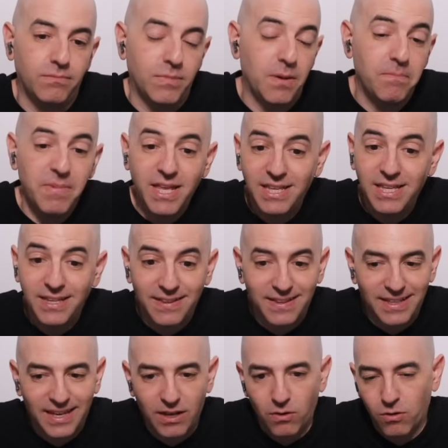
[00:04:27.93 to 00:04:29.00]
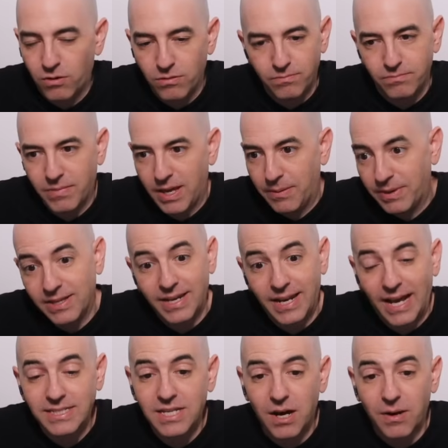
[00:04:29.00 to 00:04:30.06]
immediately or maybe in the
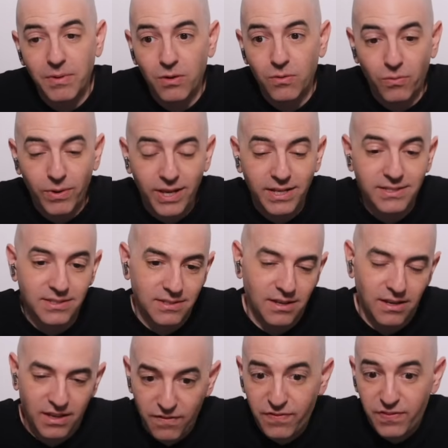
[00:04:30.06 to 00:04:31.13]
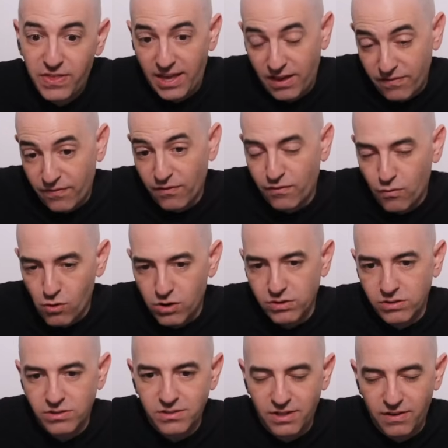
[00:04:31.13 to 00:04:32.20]
next coming weeks, if the, if of
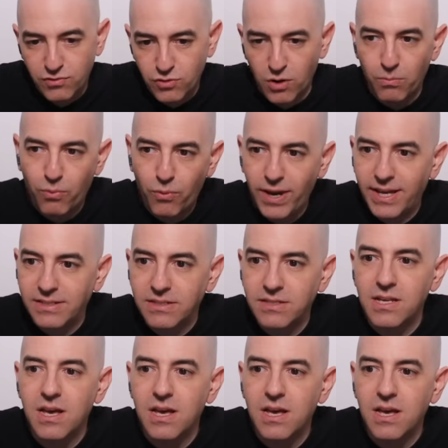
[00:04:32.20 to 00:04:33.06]
course if Trump wins,